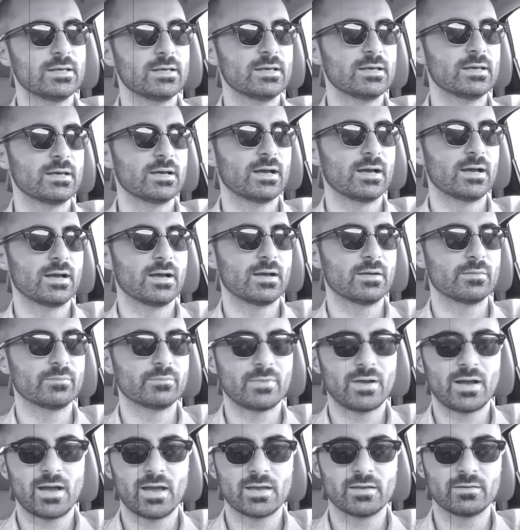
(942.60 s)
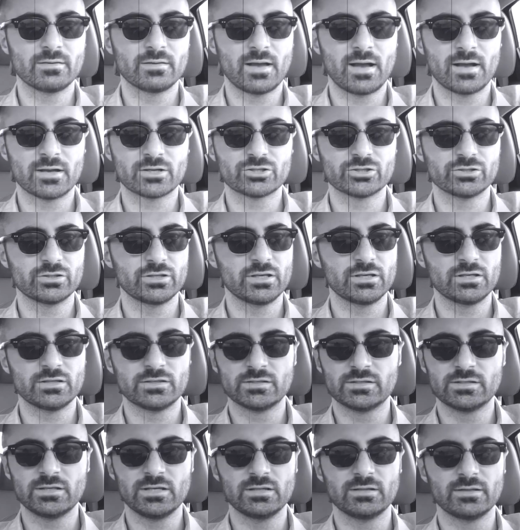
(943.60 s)
I actually
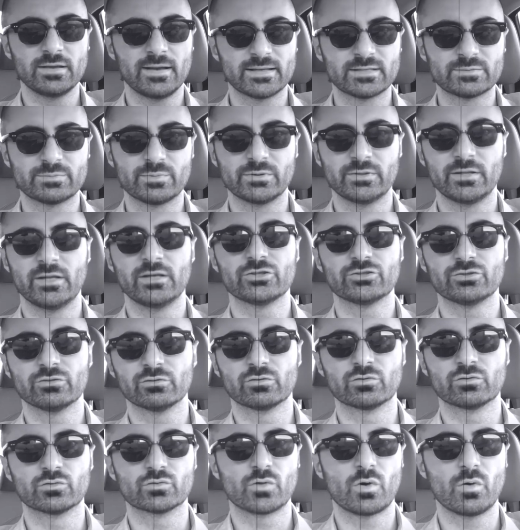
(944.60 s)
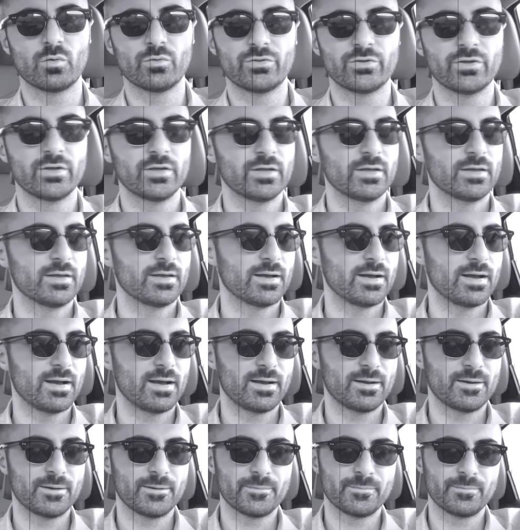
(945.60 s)
seen exponential growth
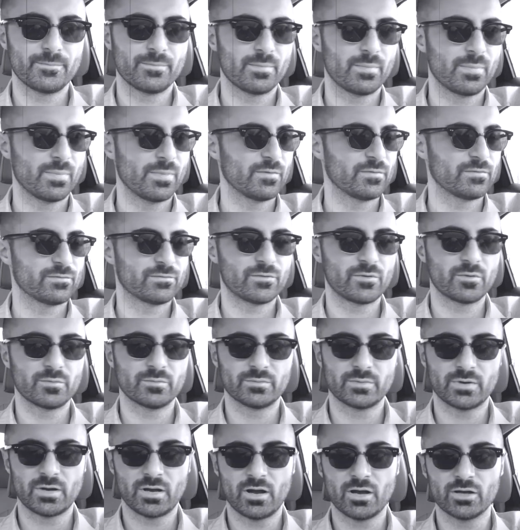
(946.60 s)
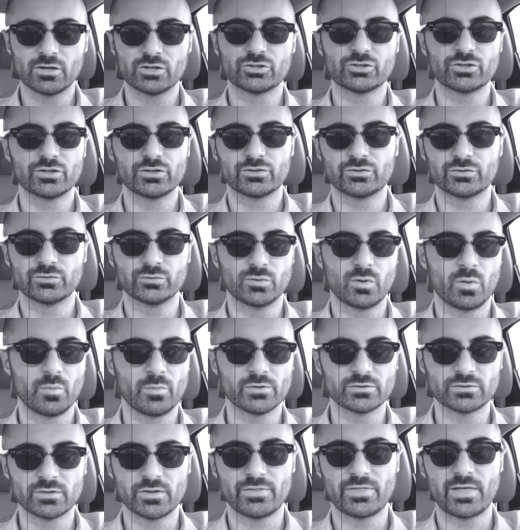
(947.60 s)
from 100 to
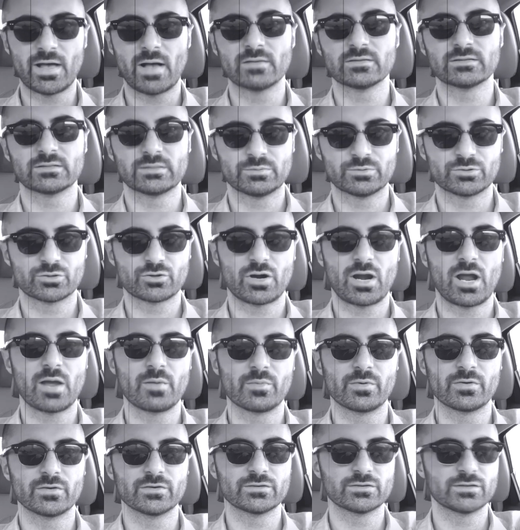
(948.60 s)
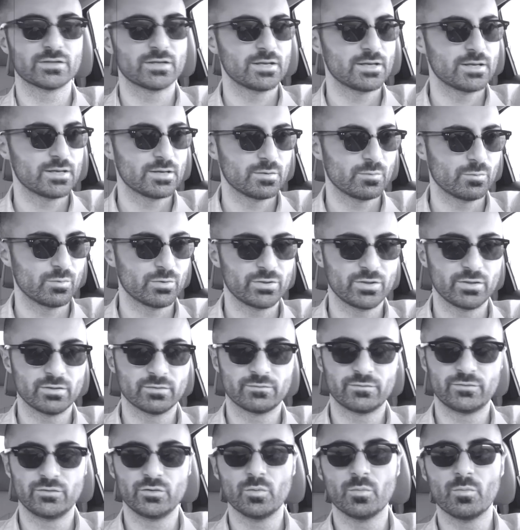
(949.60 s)
almost 1,000 subscribers within
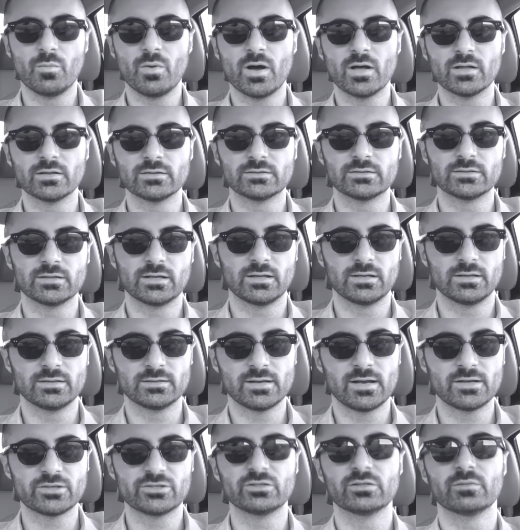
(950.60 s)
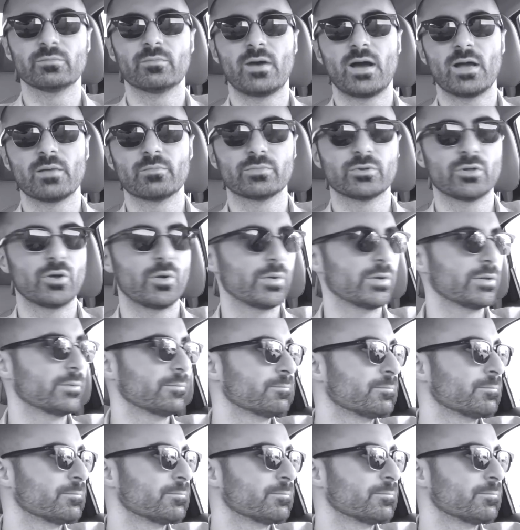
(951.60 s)
few months, and it's actually mind-blowing.